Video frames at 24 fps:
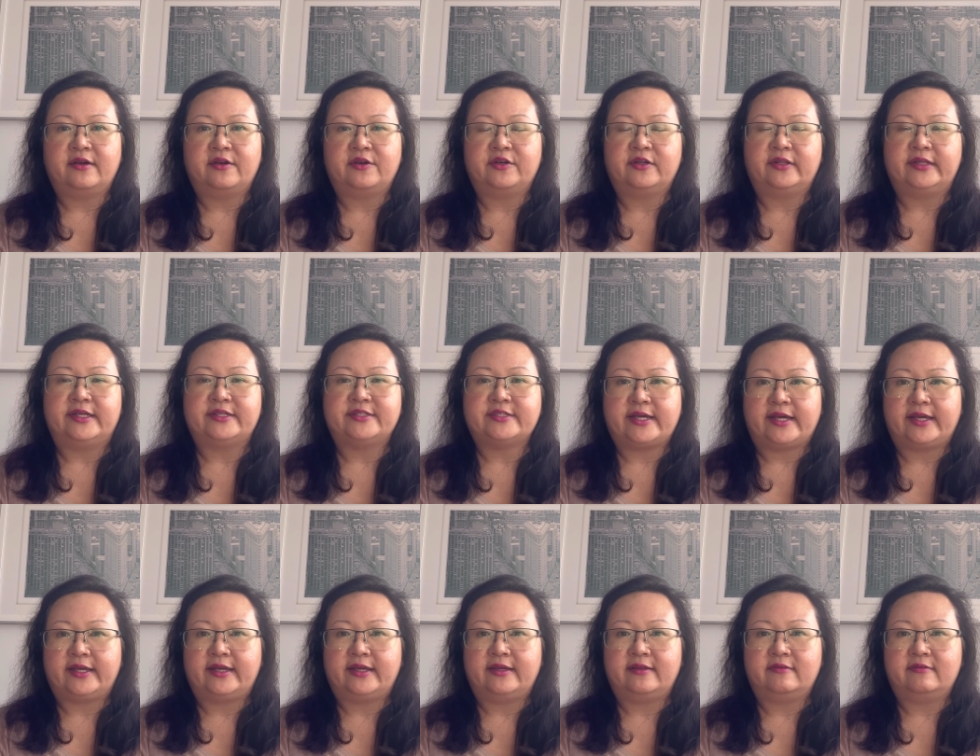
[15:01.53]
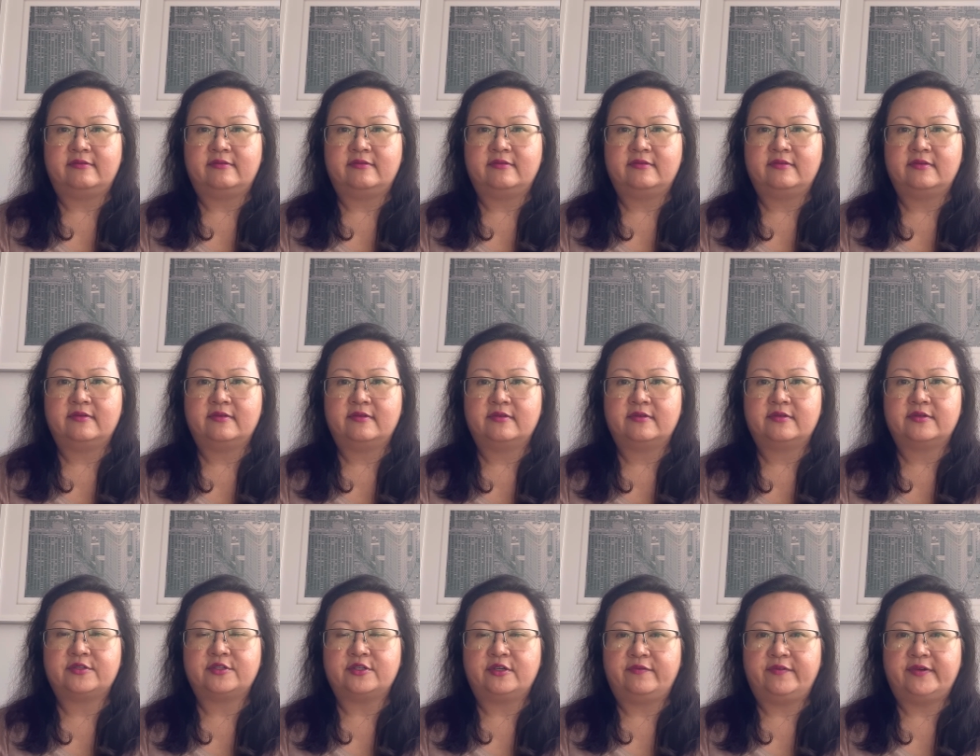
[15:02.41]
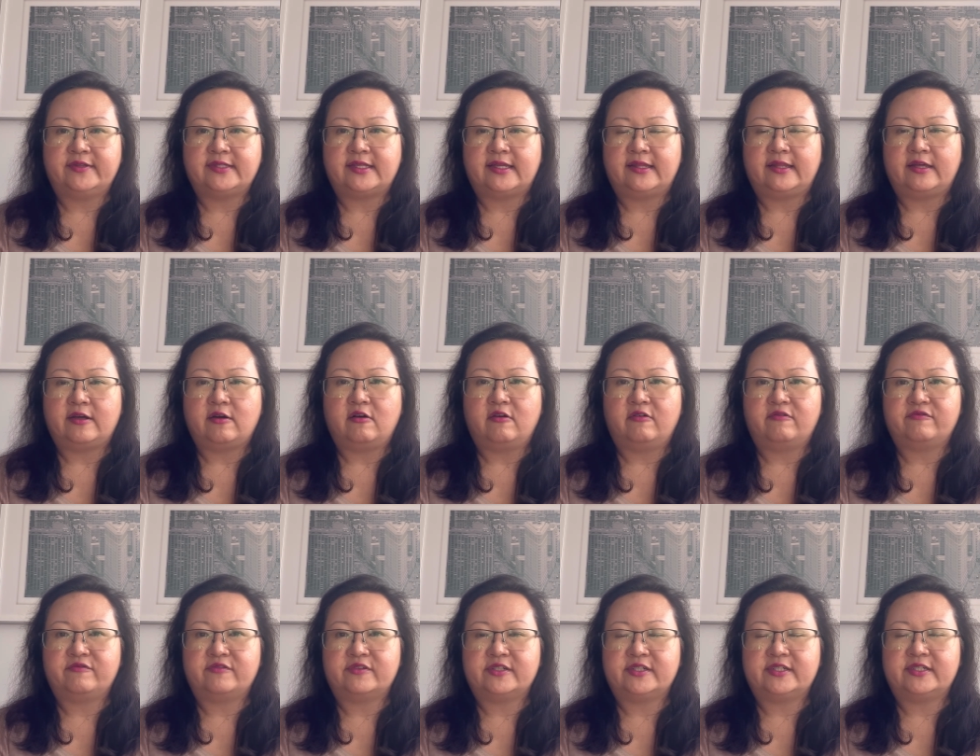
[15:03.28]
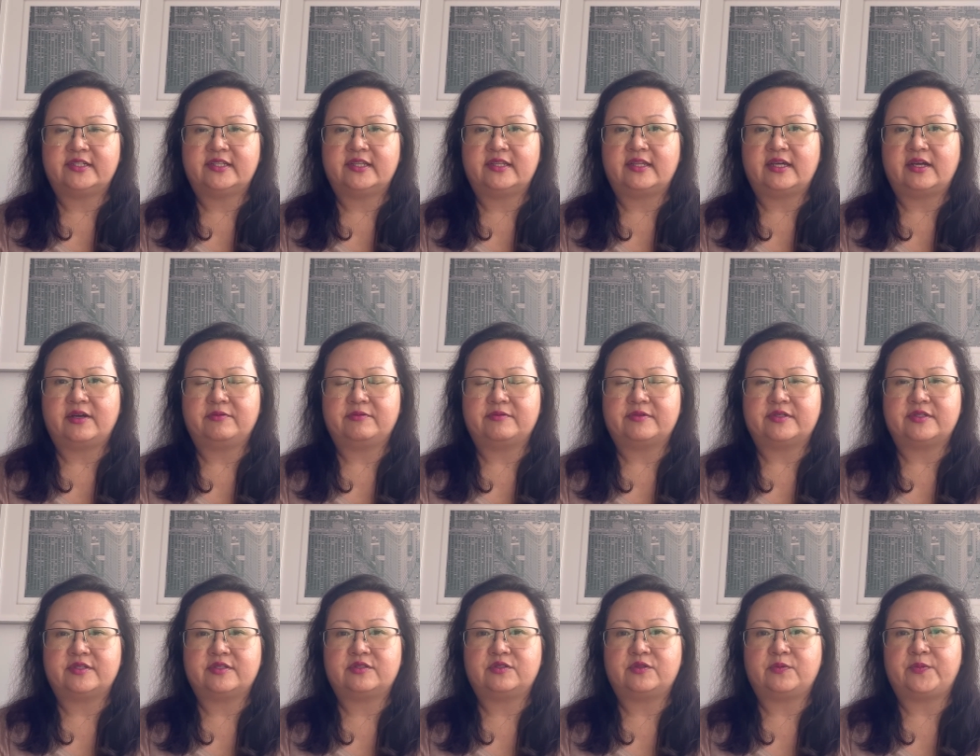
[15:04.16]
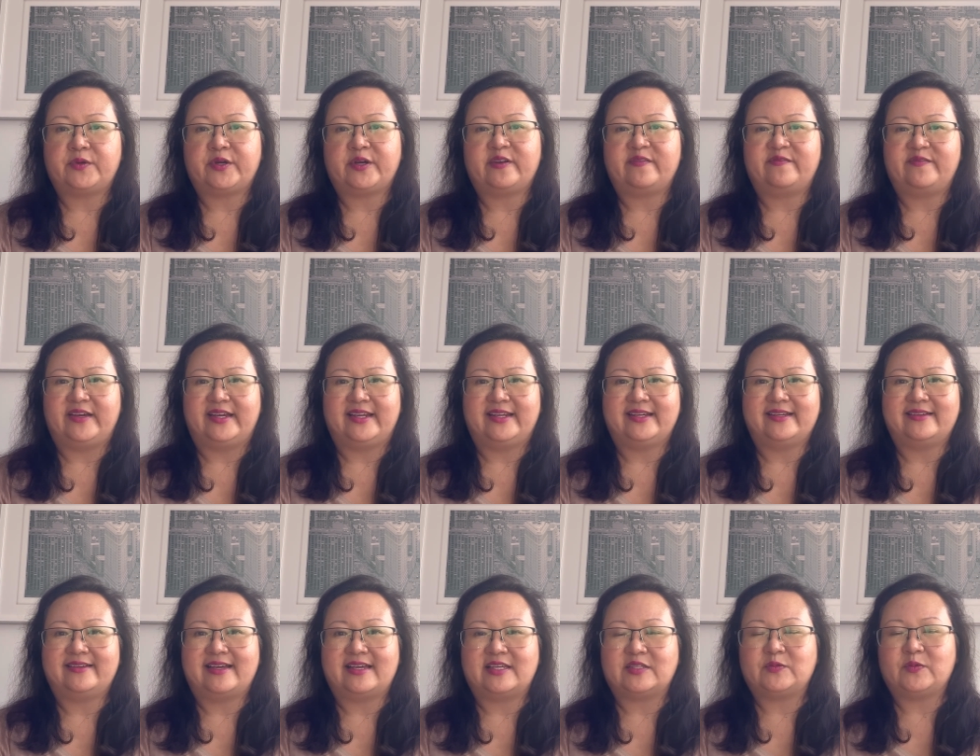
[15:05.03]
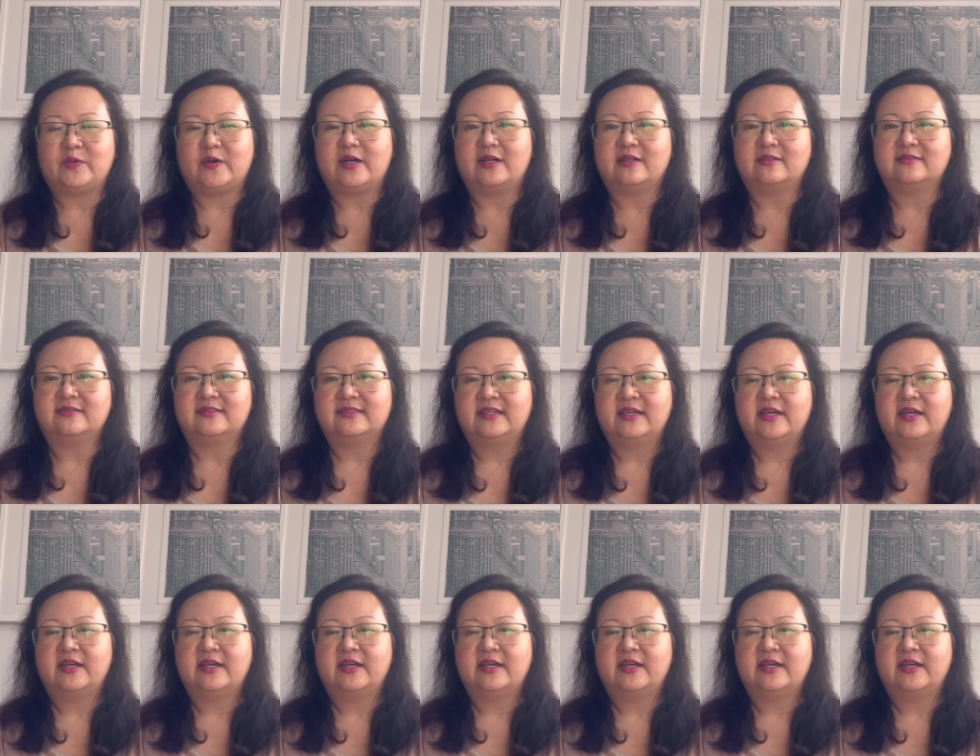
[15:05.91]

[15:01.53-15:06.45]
early check-in service that they offered, that was super convenient as well.